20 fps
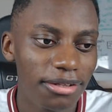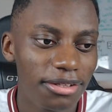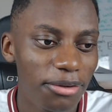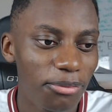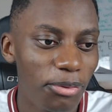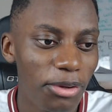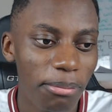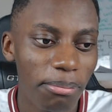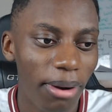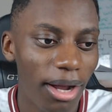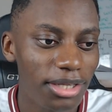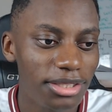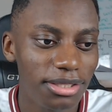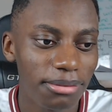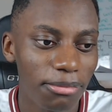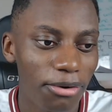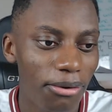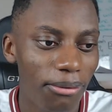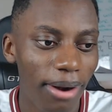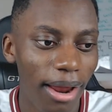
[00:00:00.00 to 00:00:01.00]
We bought
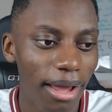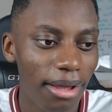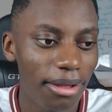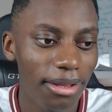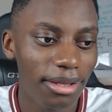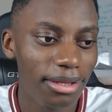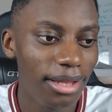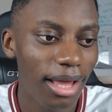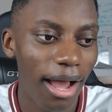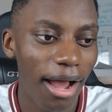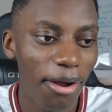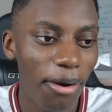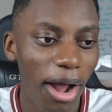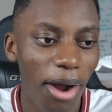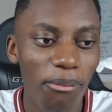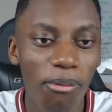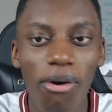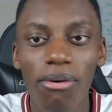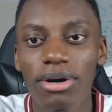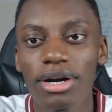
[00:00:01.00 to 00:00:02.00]
some crap. I
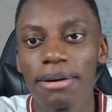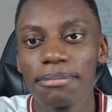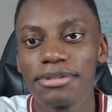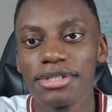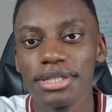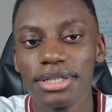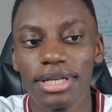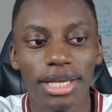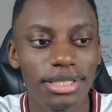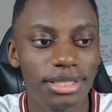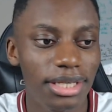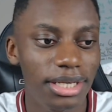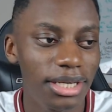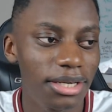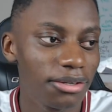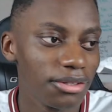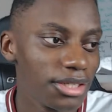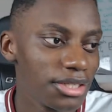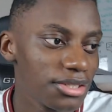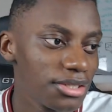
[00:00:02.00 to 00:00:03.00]
woke up today to
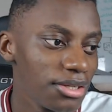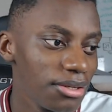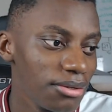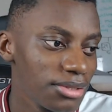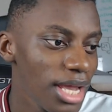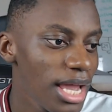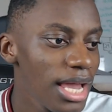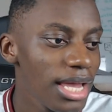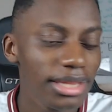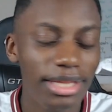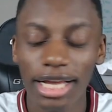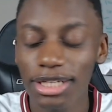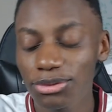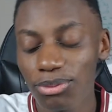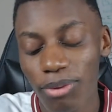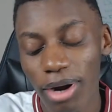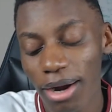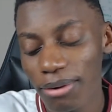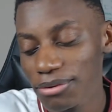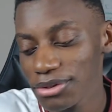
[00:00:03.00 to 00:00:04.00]
hear this news. That's
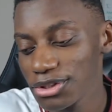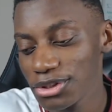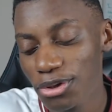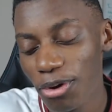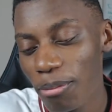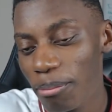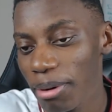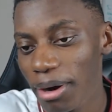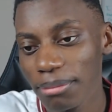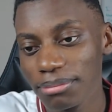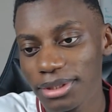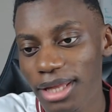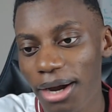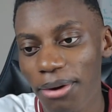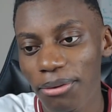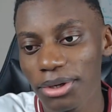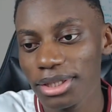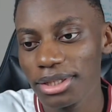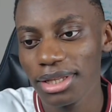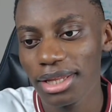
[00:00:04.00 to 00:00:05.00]
why I was so bummed
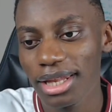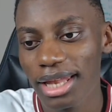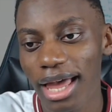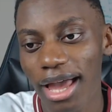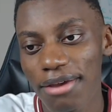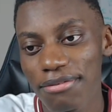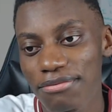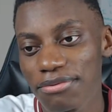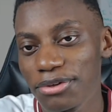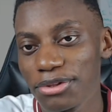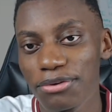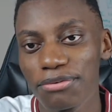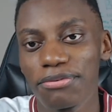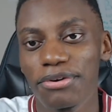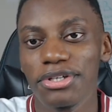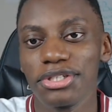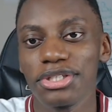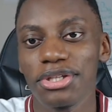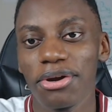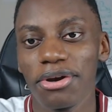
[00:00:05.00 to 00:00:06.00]
out in the live for the
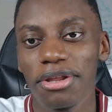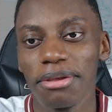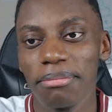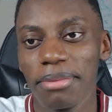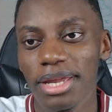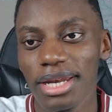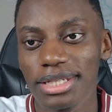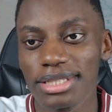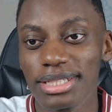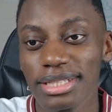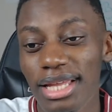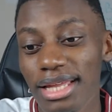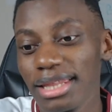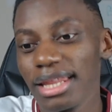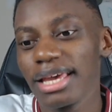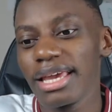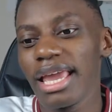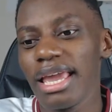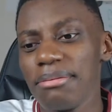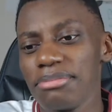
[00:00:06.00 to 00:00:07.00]
first 30 minutes. And then the
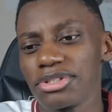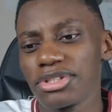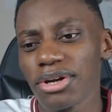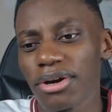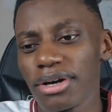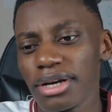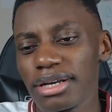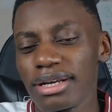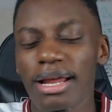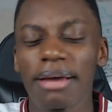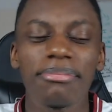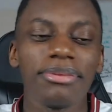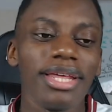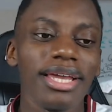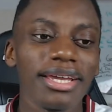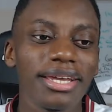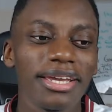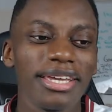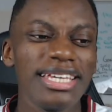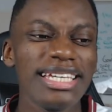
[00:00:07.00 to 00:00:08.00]
game started and I'm
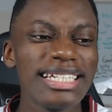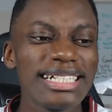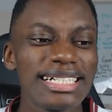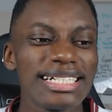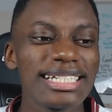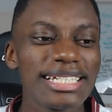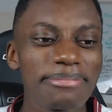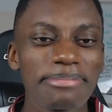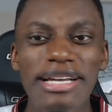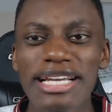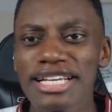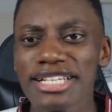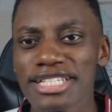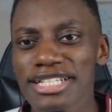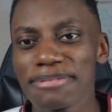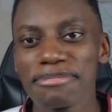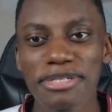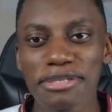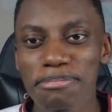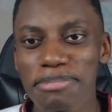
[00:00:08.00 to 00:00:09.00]
thinking, yeah, my
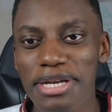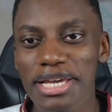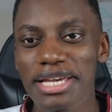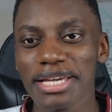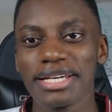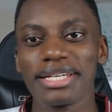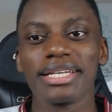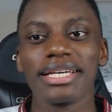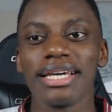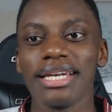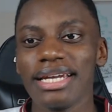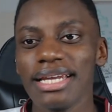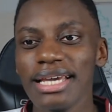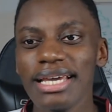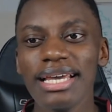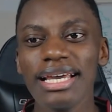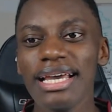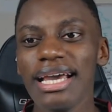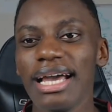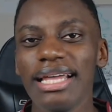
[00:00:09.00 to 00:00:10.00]
club is playing again.
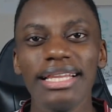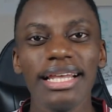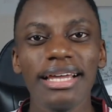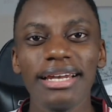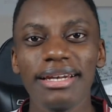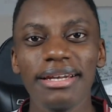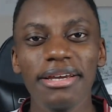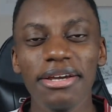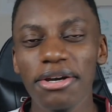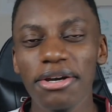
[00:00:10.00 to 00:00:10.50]
And then...